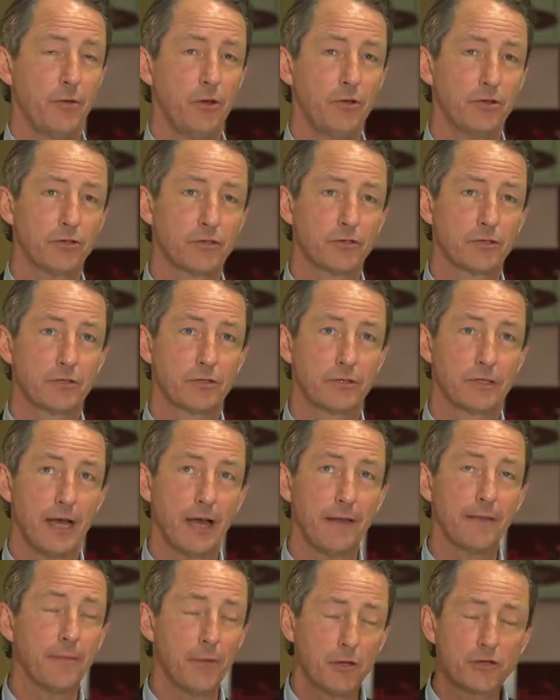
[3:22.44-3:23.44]

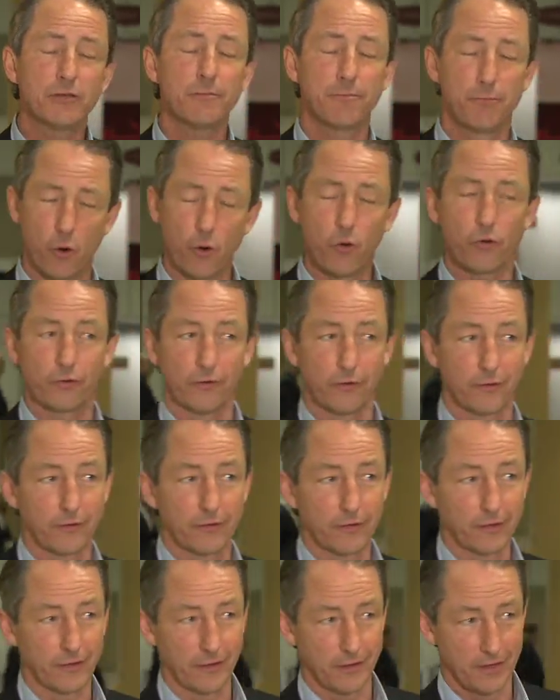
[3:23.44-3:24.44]
most important
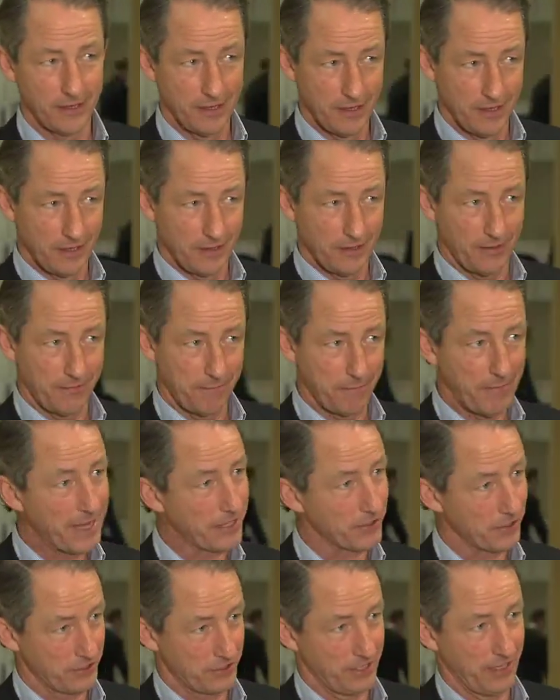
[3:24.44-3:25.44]

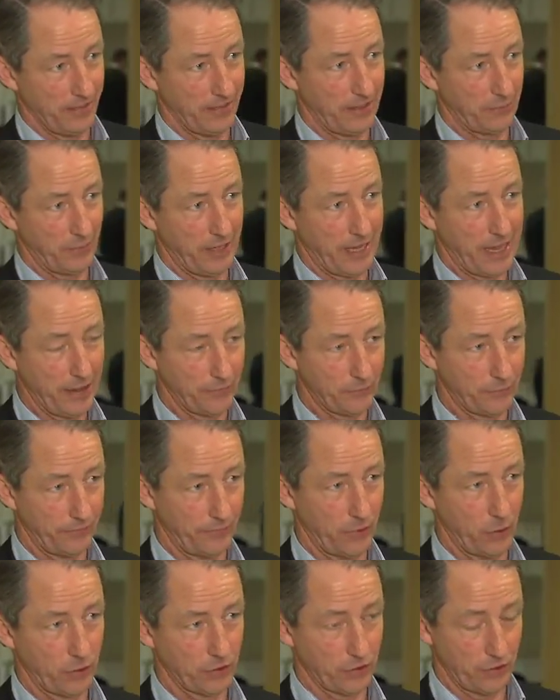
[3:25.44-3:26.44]
matters here that we have to
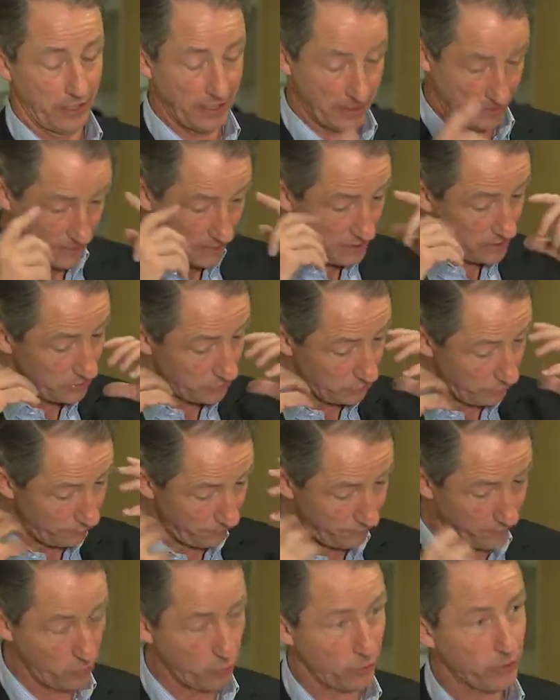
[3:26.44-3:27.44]
focus on is to
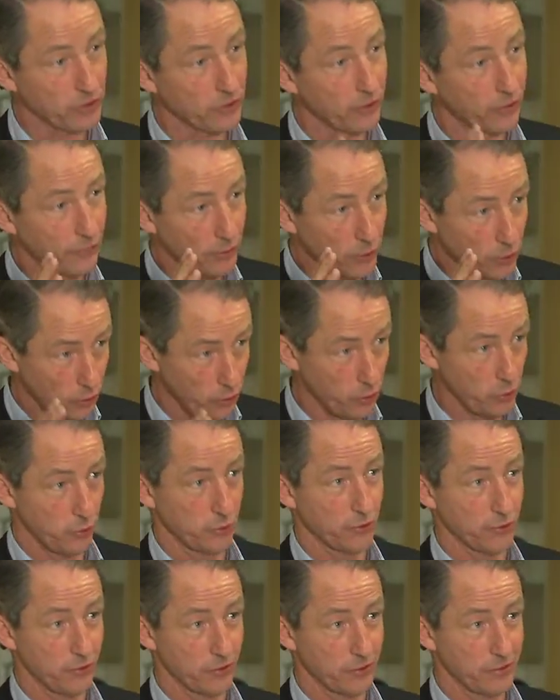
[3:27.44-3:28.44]
focus on the
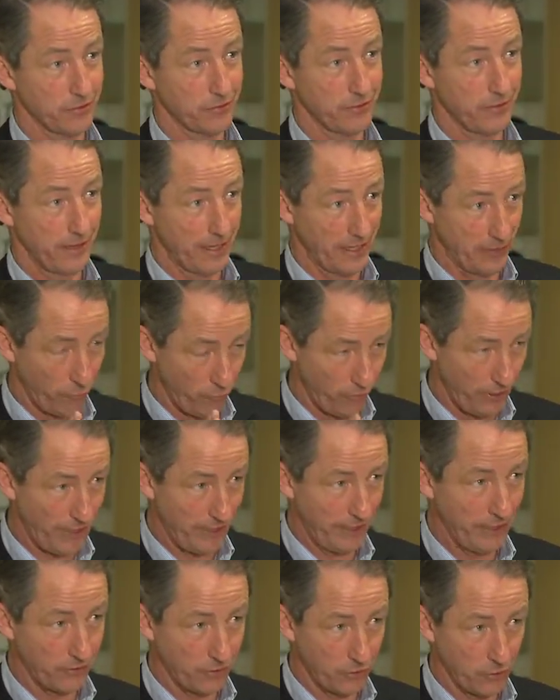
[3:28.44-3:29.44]
users and
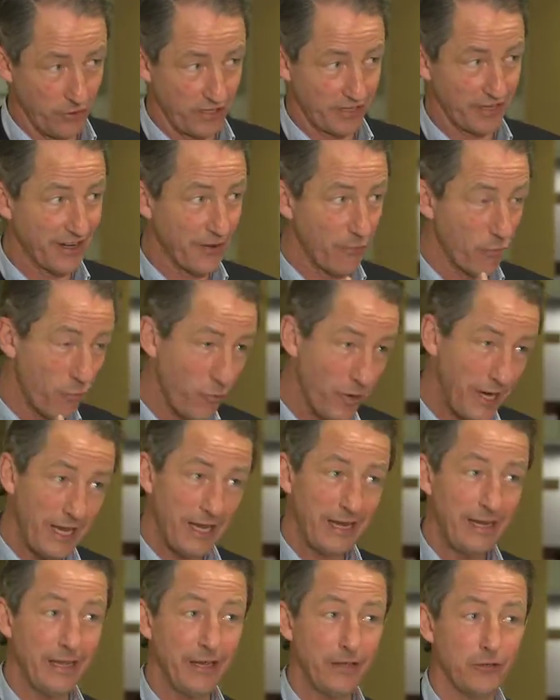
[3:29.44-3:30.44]
really do it
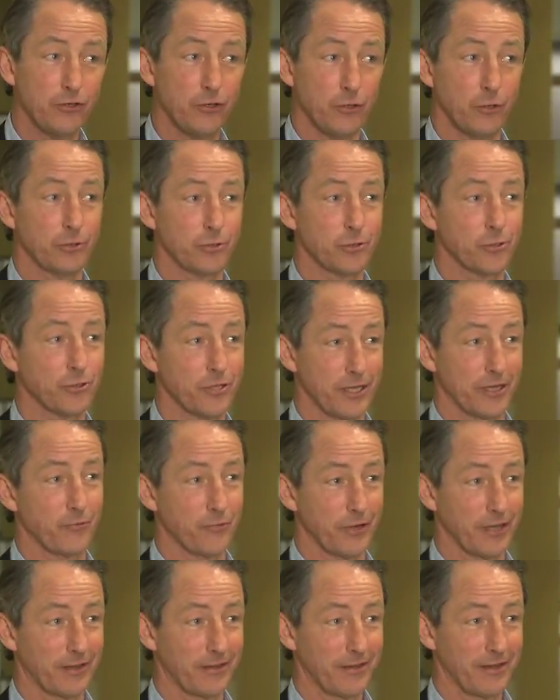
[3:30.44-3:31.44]
really
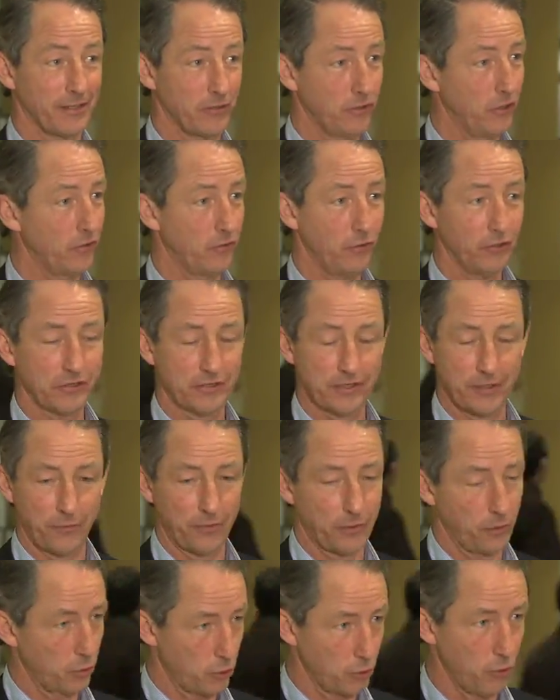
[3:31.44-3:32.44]
user-centric. Not
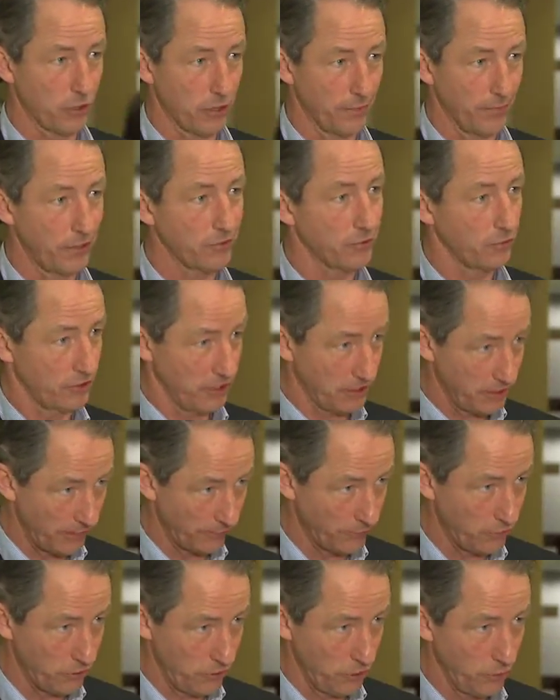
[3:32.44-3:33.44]
something you talk about, you just
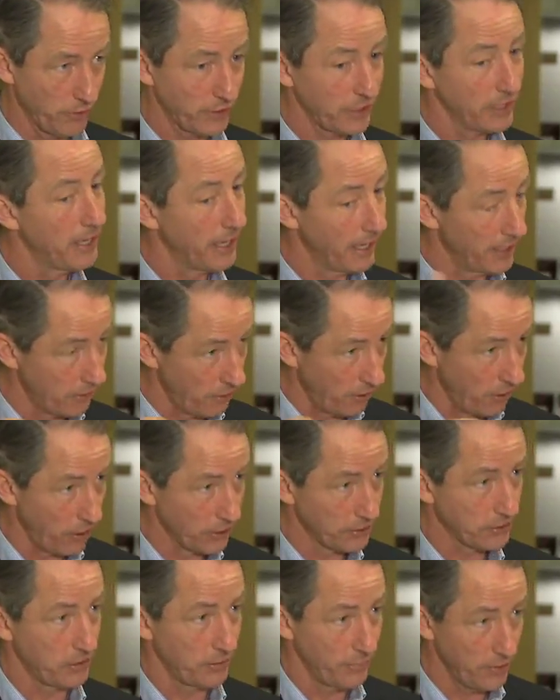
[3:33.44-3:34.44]
have to do it and
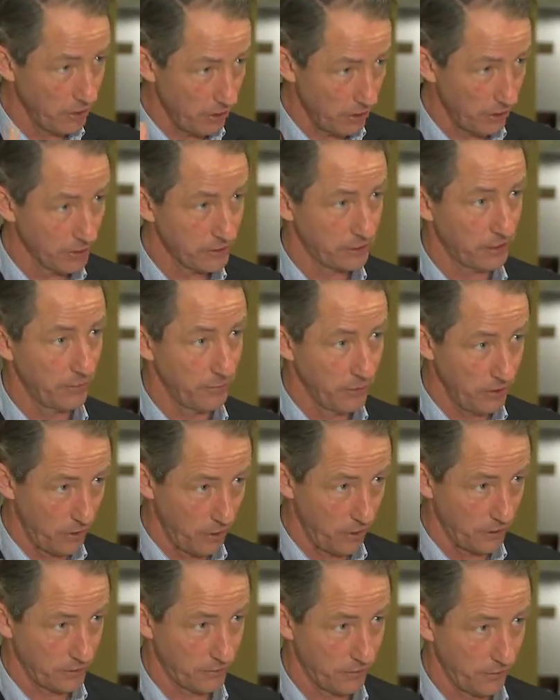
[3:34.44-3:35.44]
ask them and ask them and
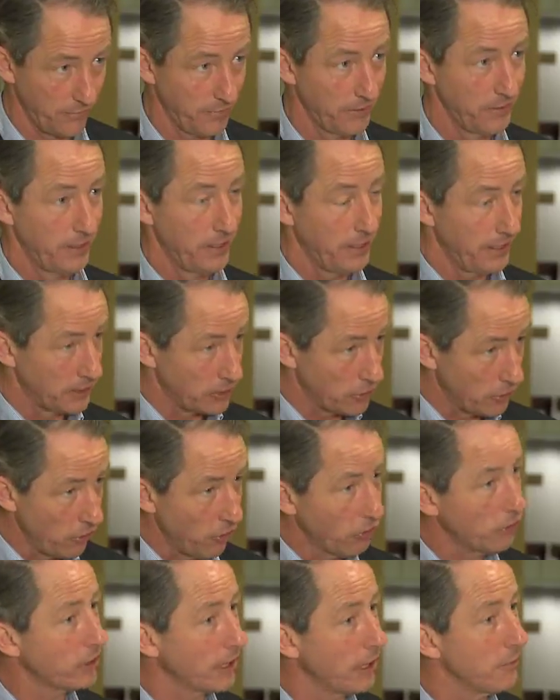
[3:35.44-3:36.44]
ask them. It's a
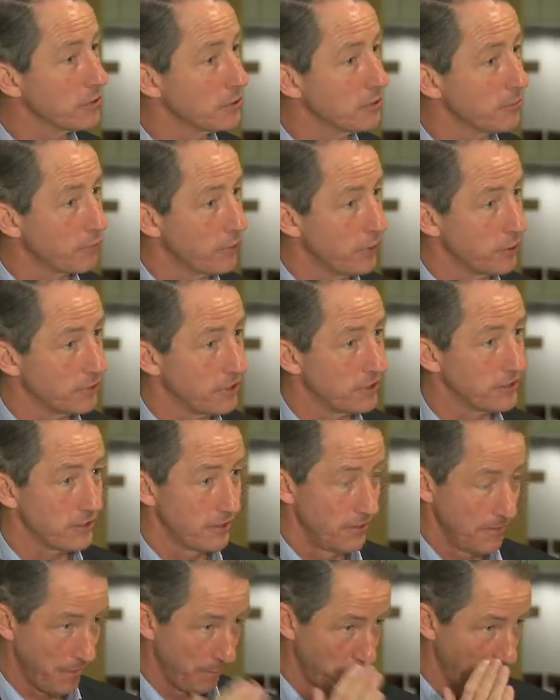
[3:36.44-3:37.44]
long, cumbersome process,
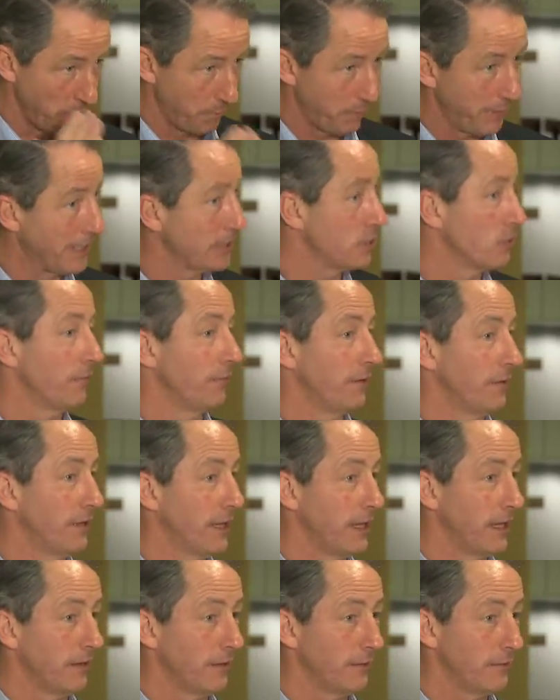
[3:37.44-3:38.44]
but it pays off in
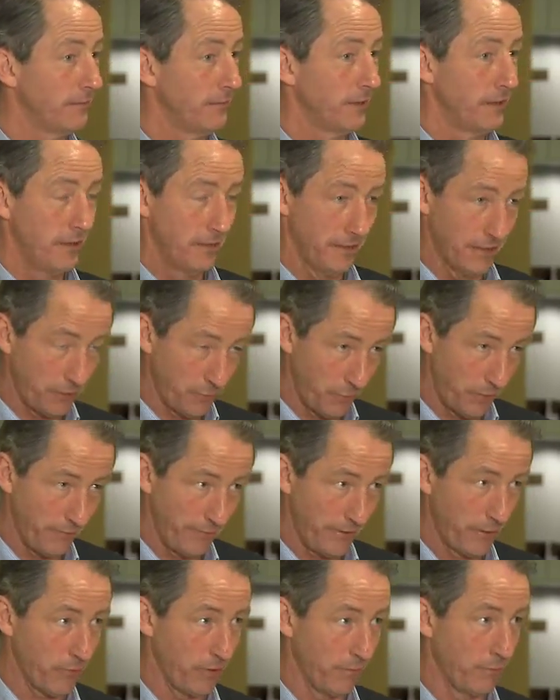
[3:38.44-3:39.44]
the end. That's one
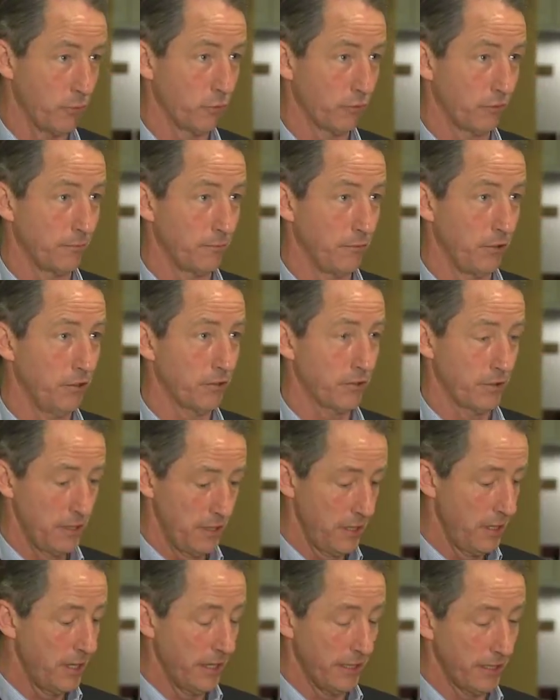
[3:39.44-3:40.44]
very important part.
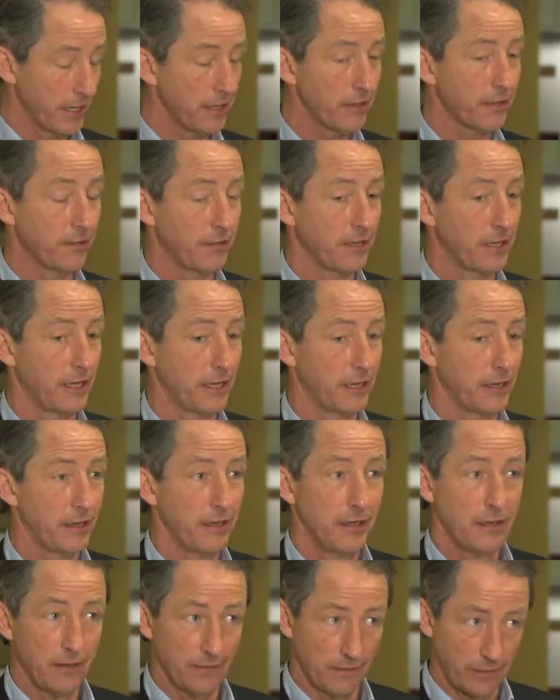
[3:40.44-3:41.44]
Another thing
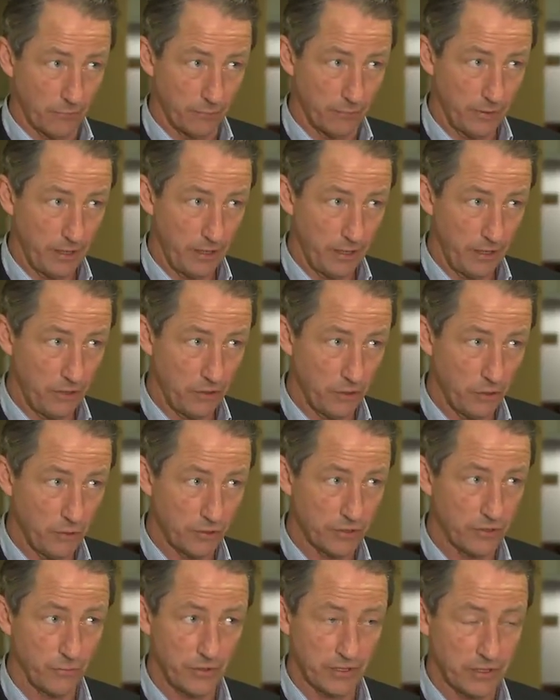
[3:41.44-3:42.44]
that we
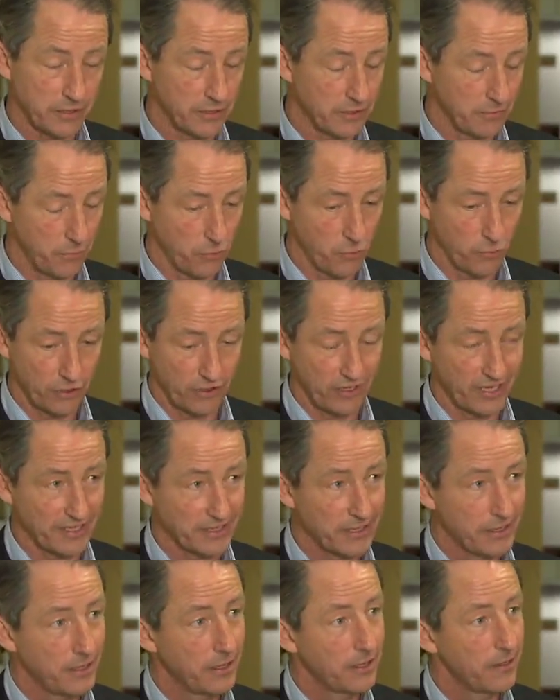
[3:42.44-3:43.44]
use and which is important is
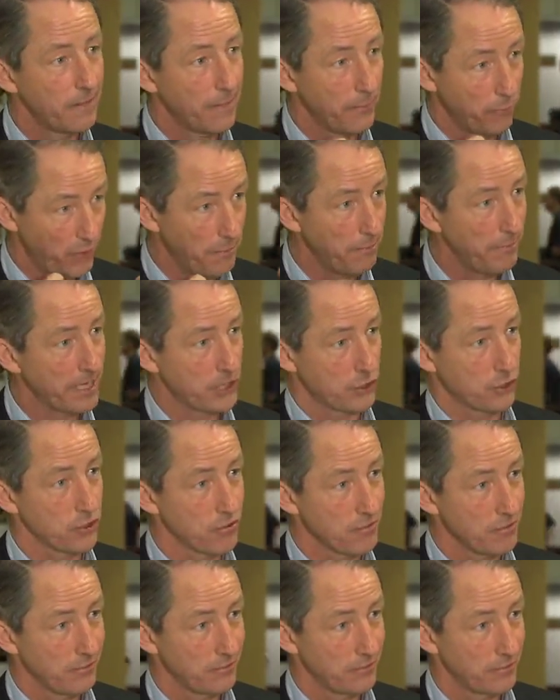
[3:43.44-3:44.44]
we
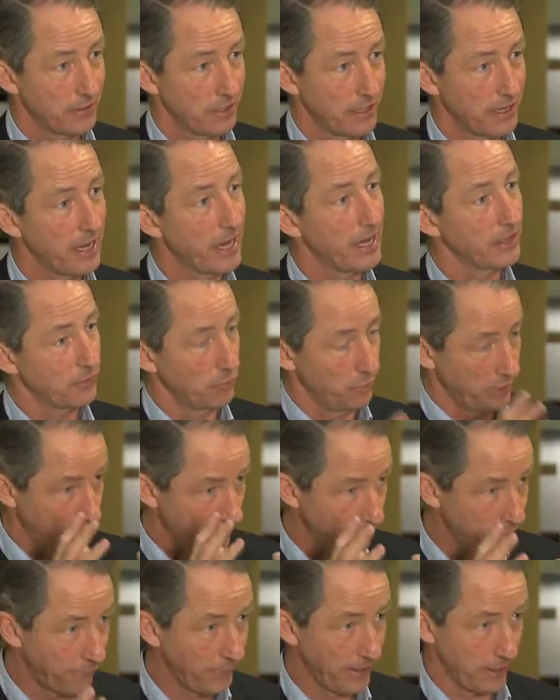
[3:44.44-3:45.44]
measure, so we
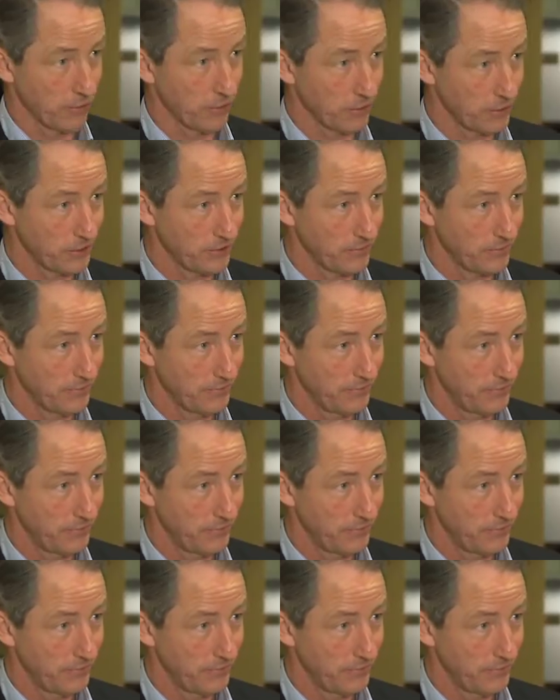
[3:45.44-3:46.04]
get figures.